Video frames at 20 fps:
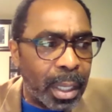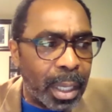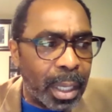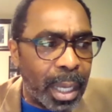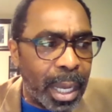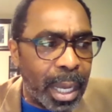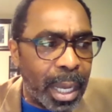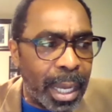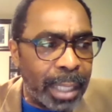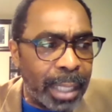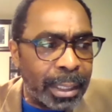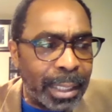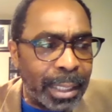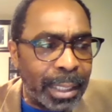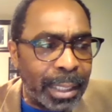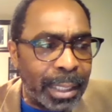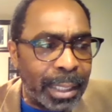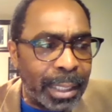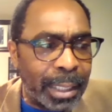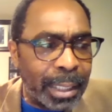And
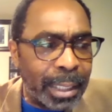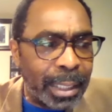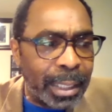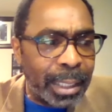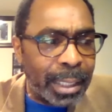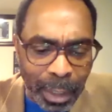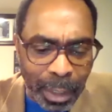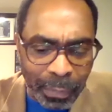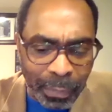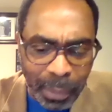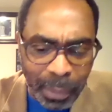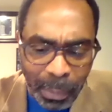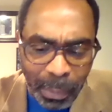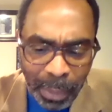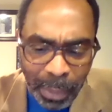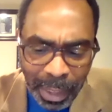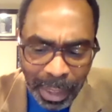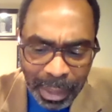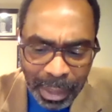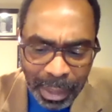that is one
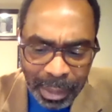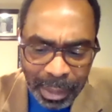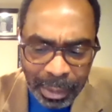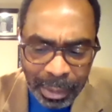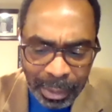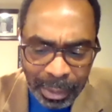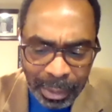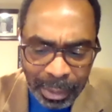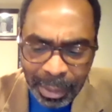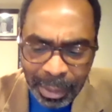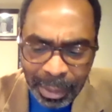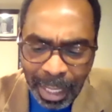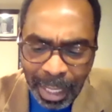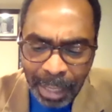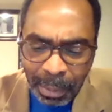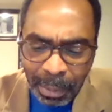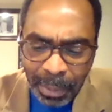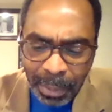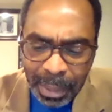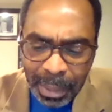of the reasons
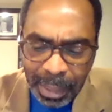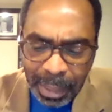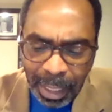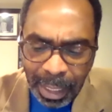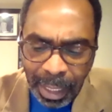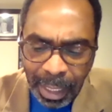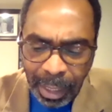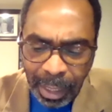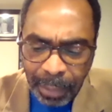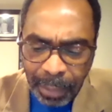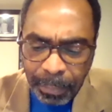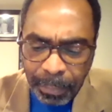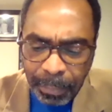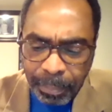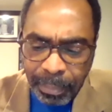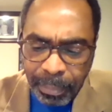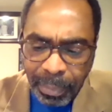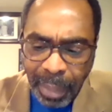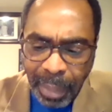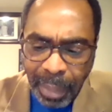that we say,
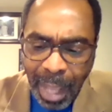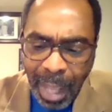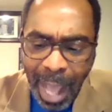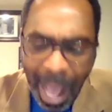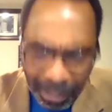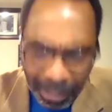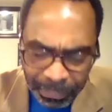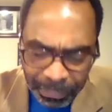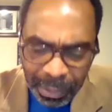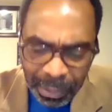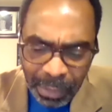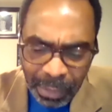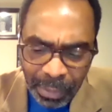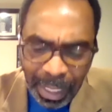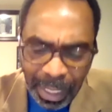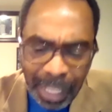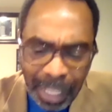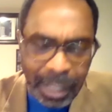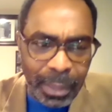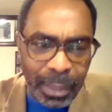after you
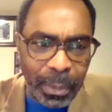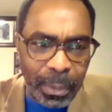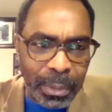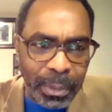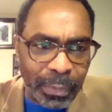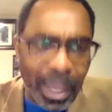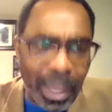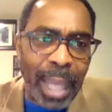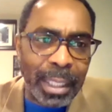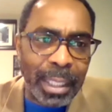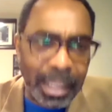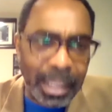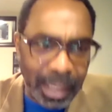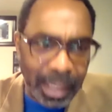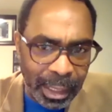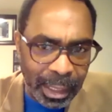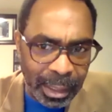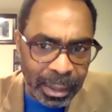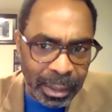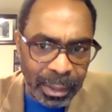get those
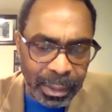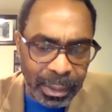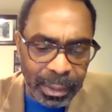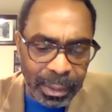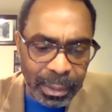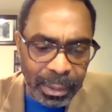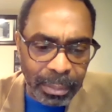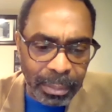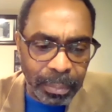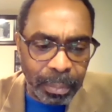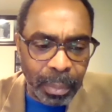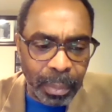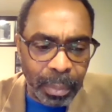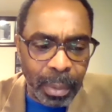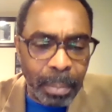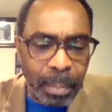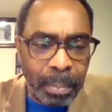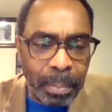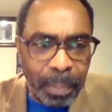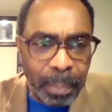vaccines,
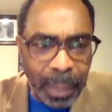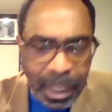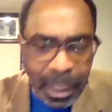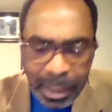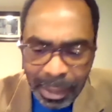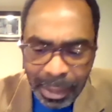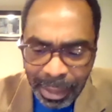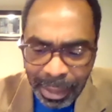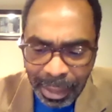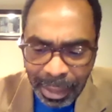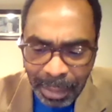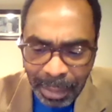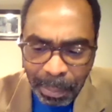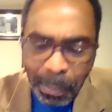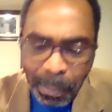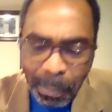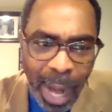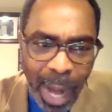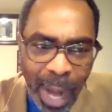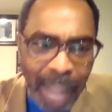please still
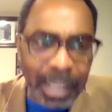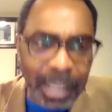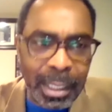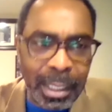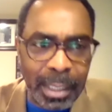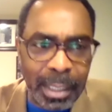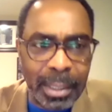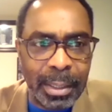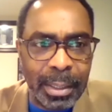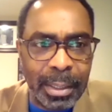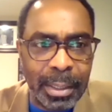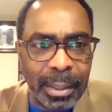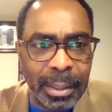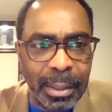practice